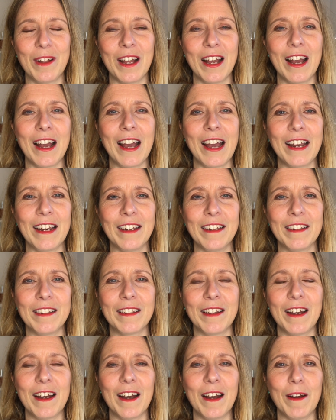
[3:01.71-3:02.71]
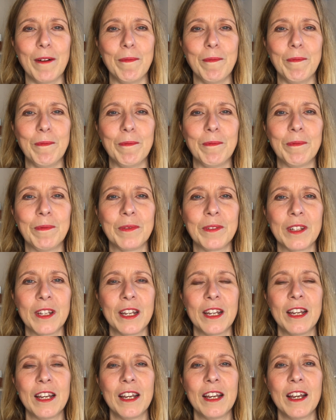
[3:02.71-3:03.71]
and
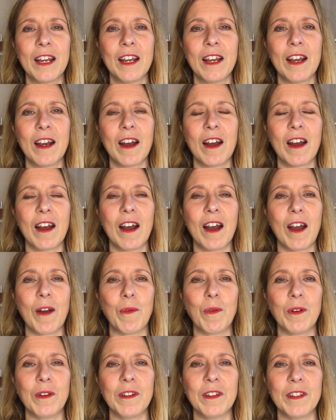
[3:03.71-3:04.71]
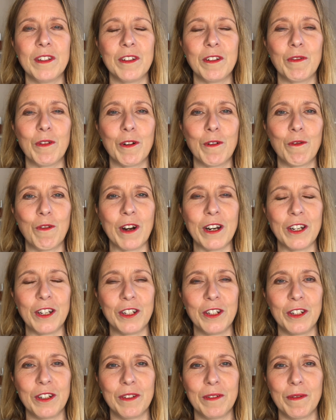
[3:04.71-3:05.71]
I wanted to
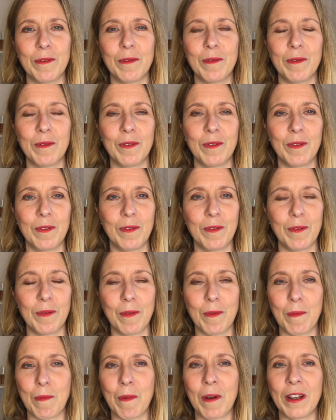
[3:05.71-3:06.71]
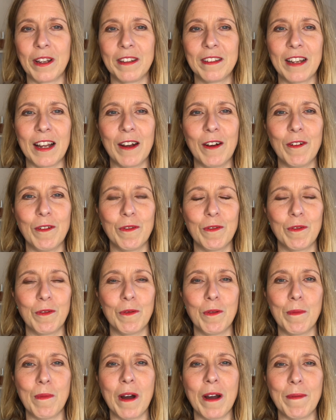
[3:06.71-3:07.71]
refresh myself,
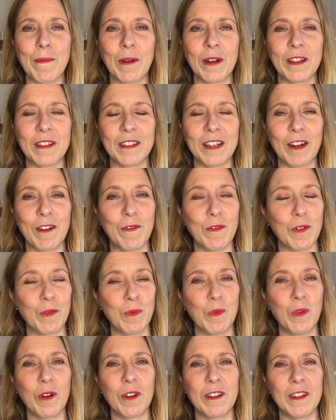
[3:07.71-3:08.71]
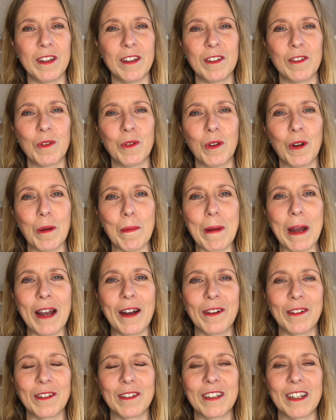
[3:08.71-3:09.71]
remind myself of what it's all
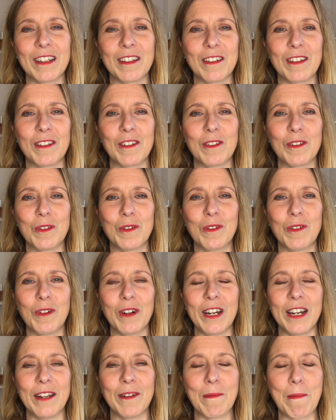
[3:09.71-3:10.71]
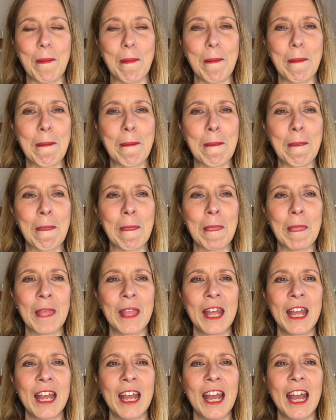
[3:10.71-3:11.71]
about as a story.
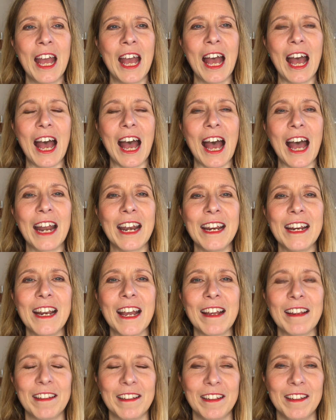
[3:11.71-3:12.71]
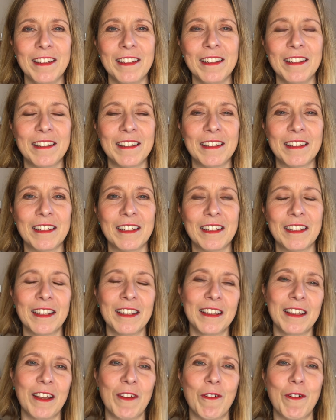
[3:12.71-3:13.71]
And in essence,
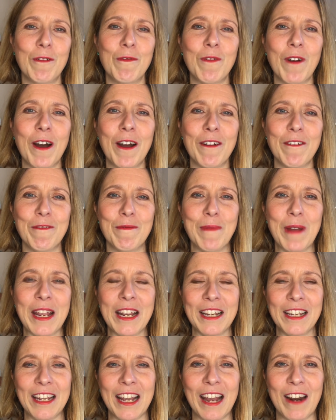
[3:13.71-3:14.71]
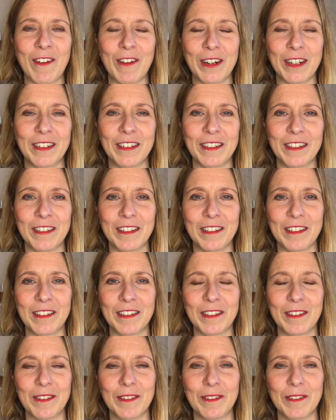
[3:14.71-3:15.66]
there are five main characters,